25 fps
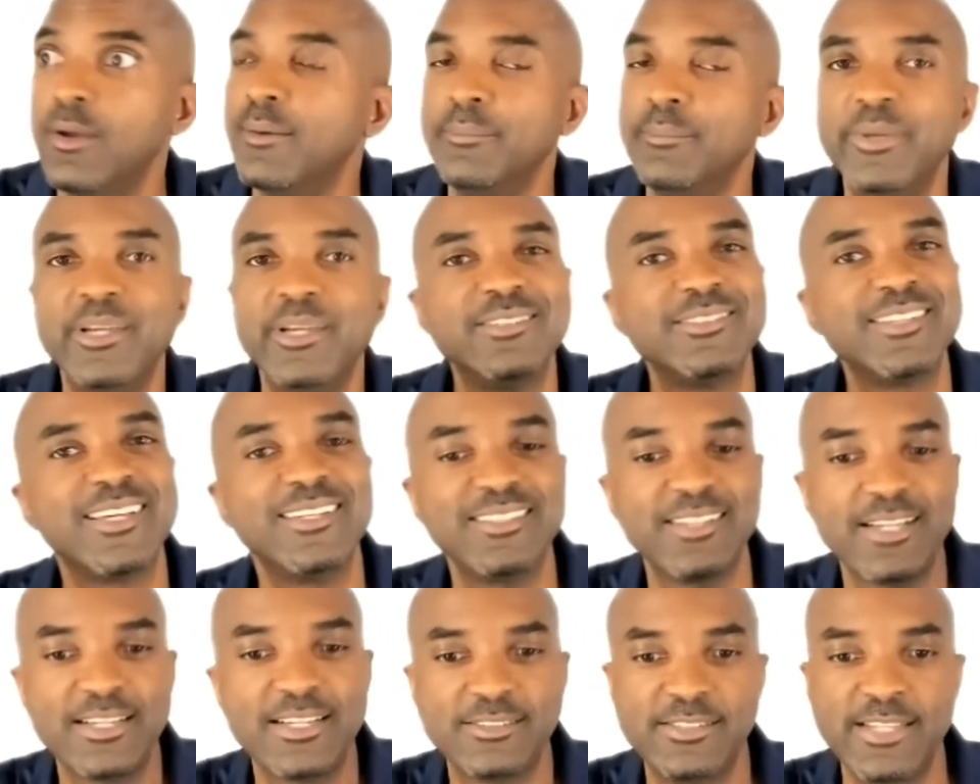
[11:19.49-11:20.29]
because
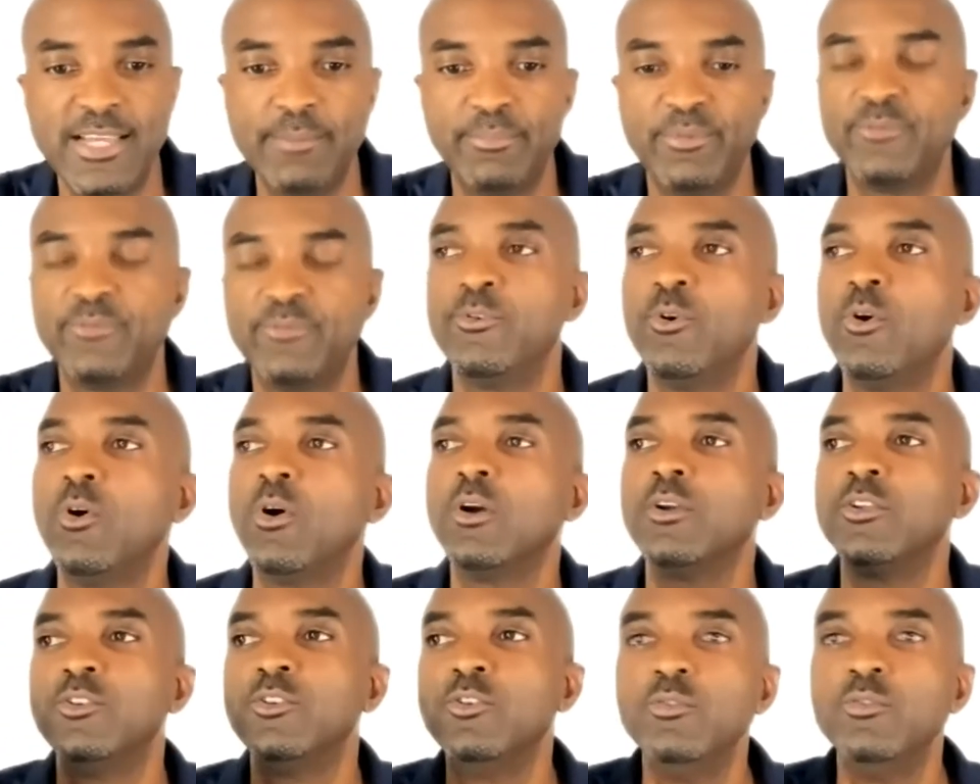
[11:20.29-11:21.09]
as I said
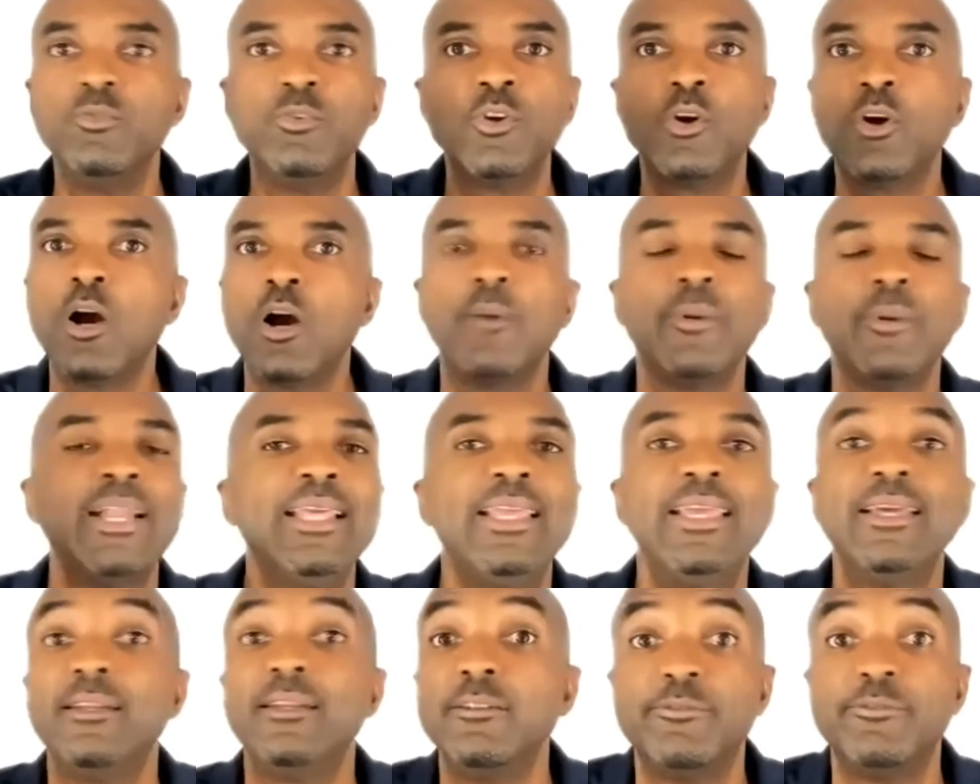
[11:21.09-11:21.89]
before, you're already
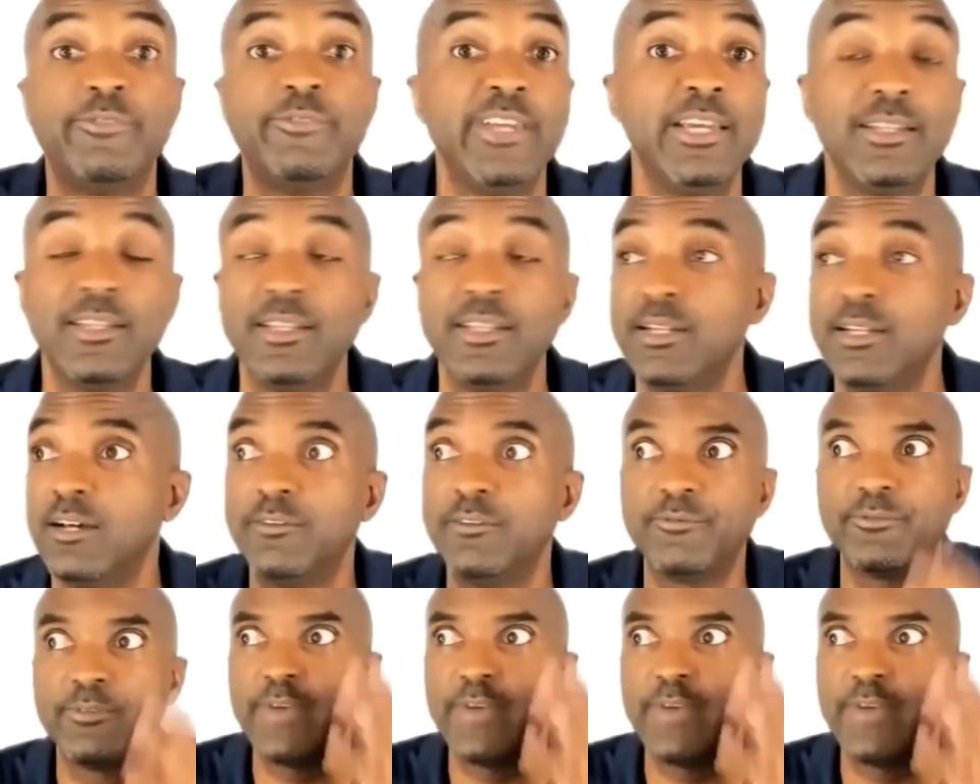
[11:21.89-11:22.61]
getting the feeling of